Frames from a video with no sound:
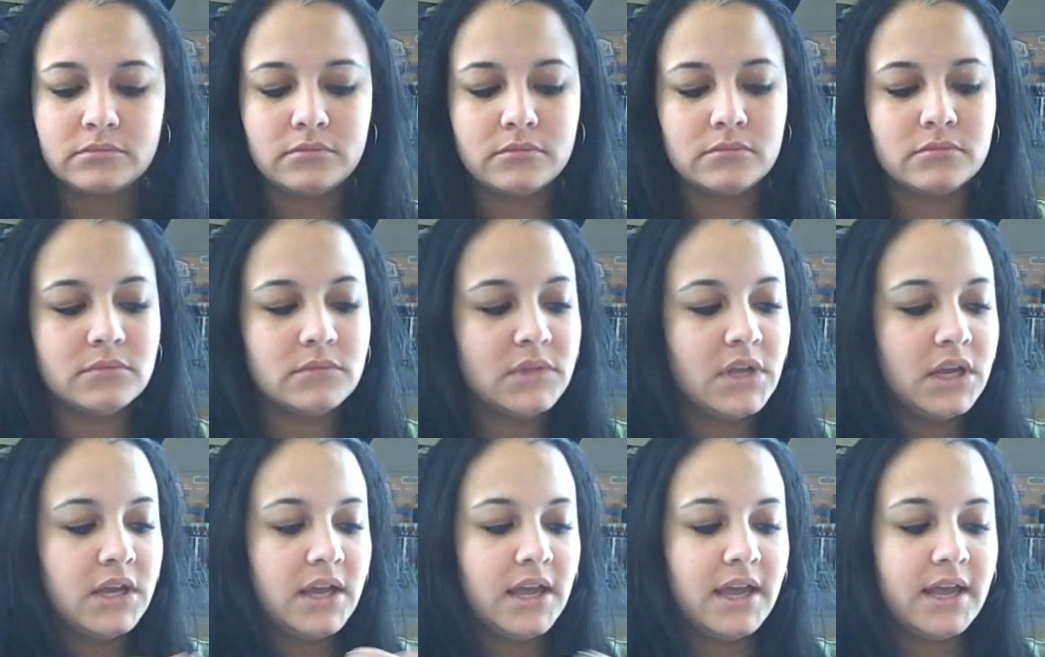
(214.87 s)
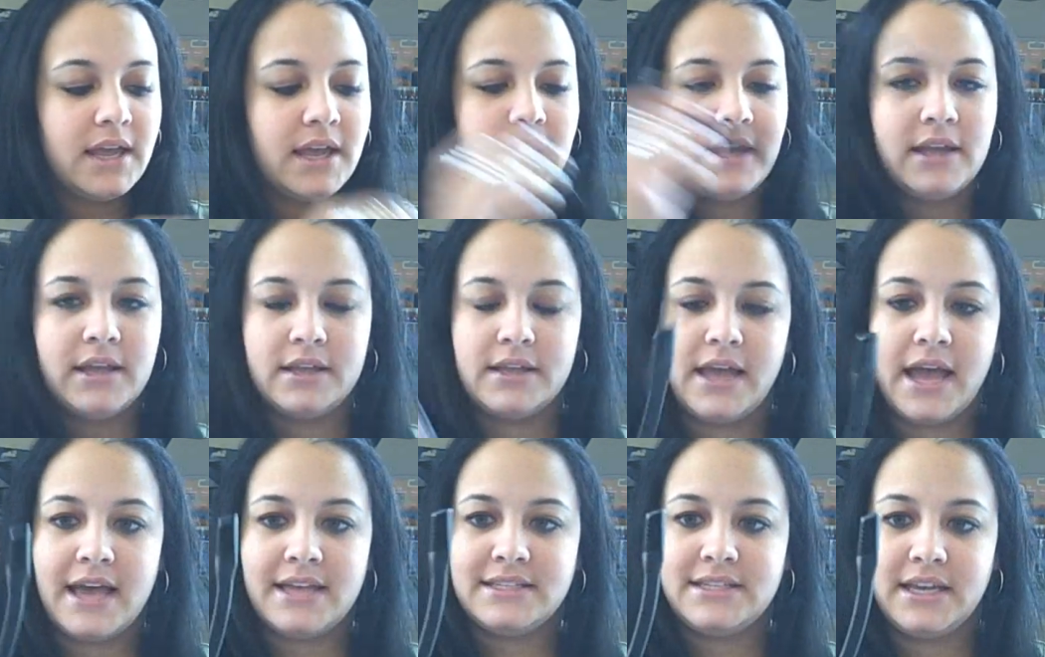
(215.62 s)

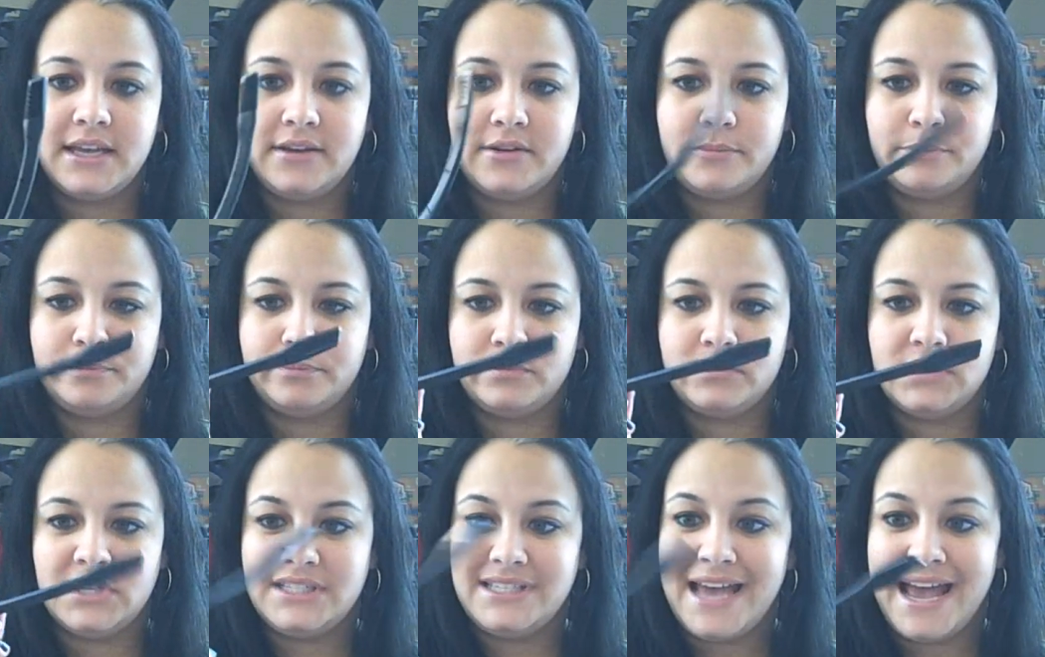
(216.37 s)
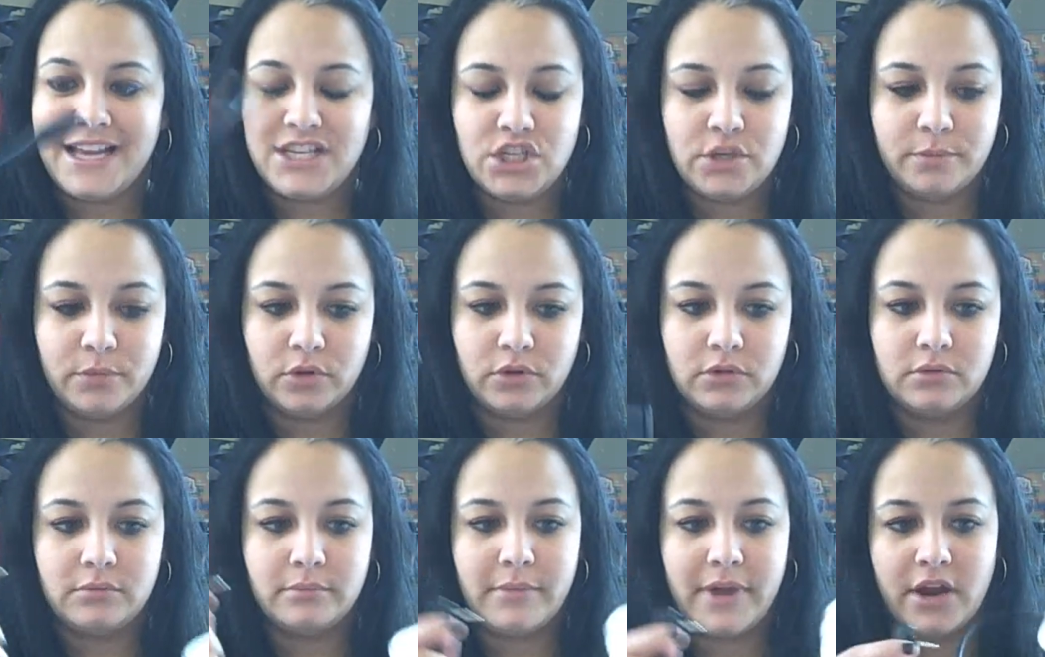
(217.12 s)
It has a
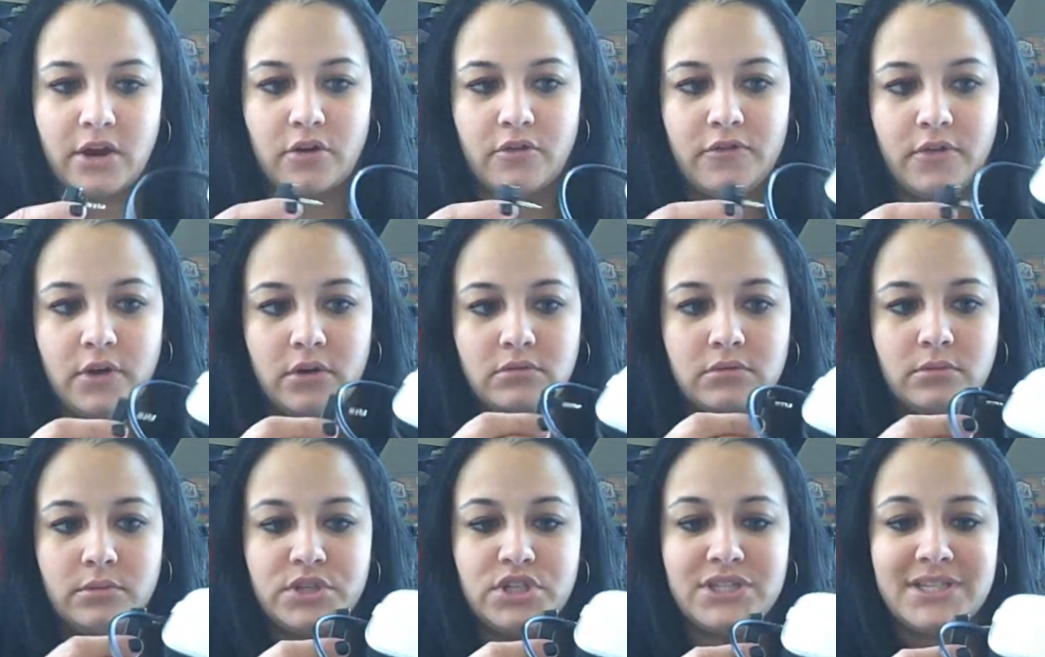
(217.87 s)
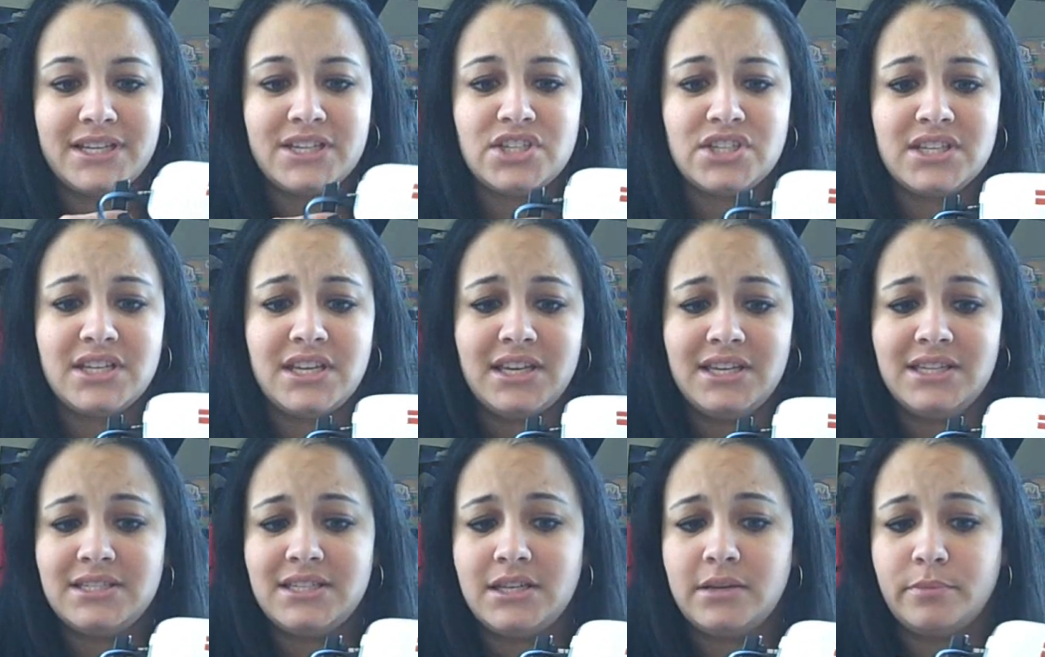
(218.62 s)
detachable microphone, which is actually
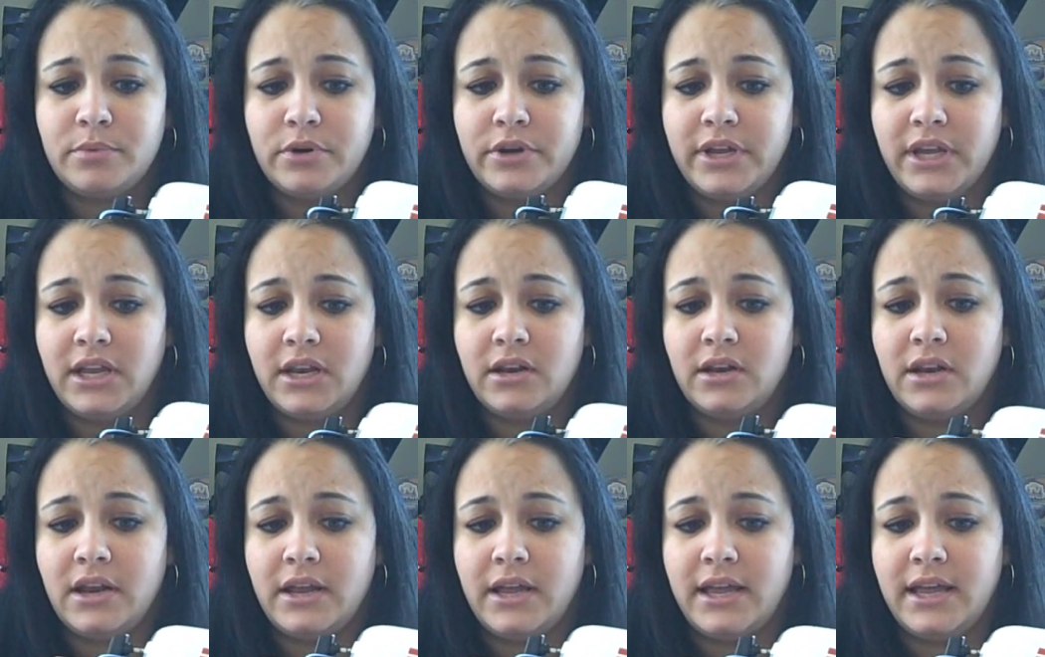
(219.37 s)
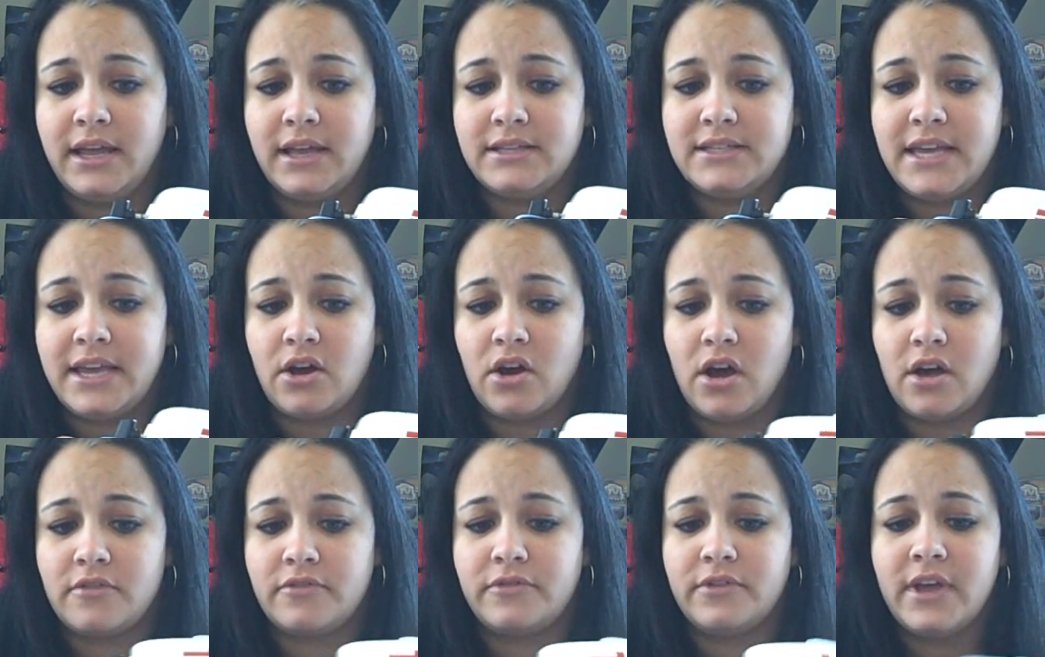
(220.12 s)
easy to put in and take
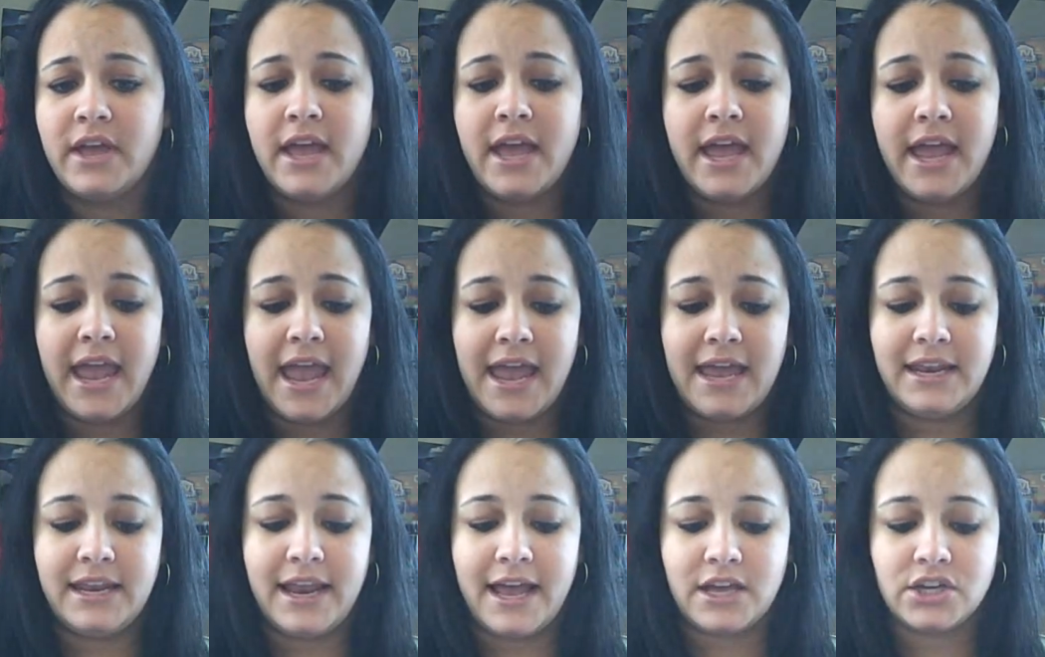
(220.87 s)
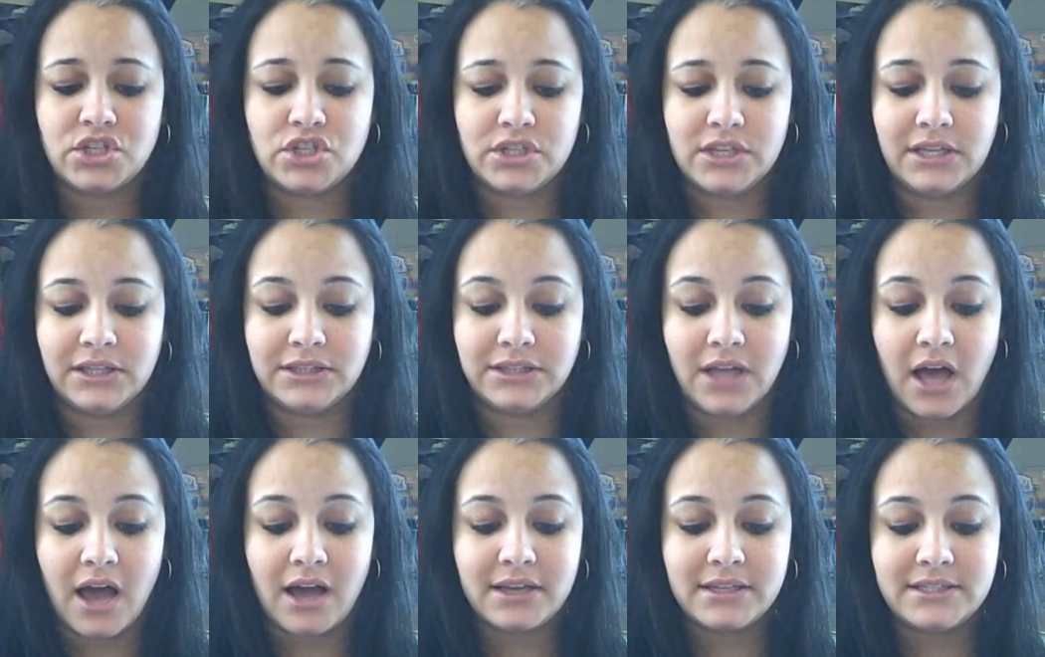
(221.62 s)
off, and it actually
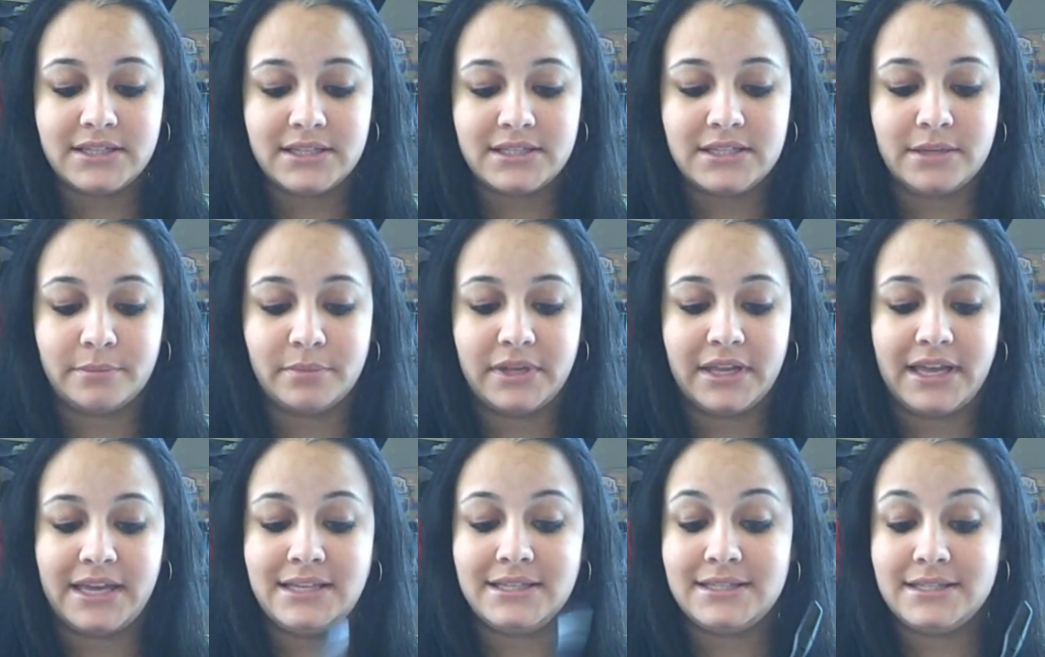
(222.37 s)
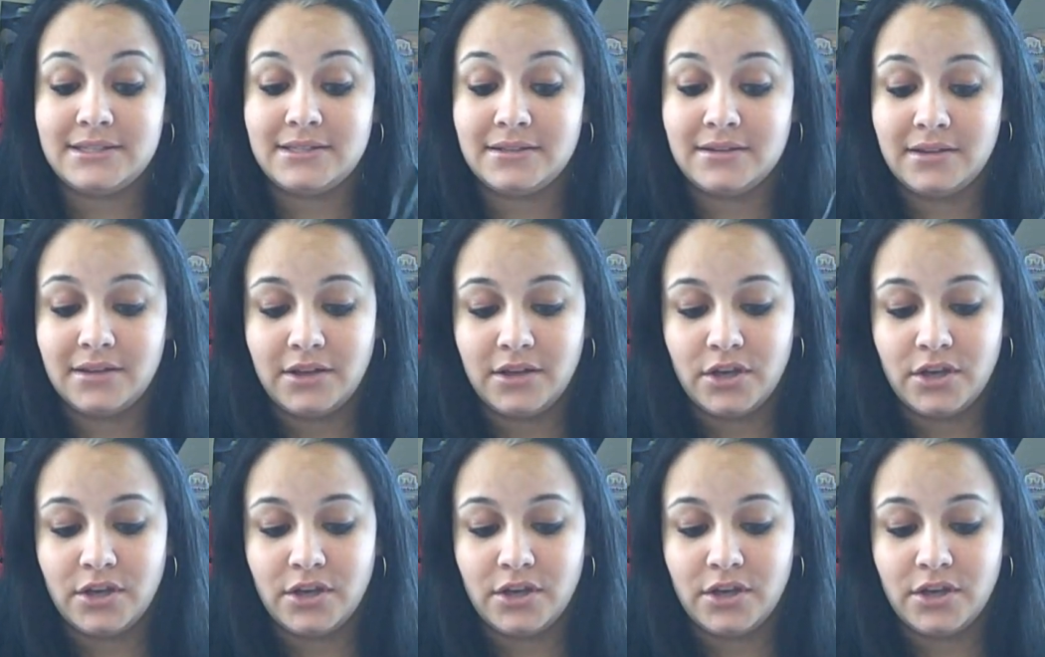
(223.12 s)
locks into place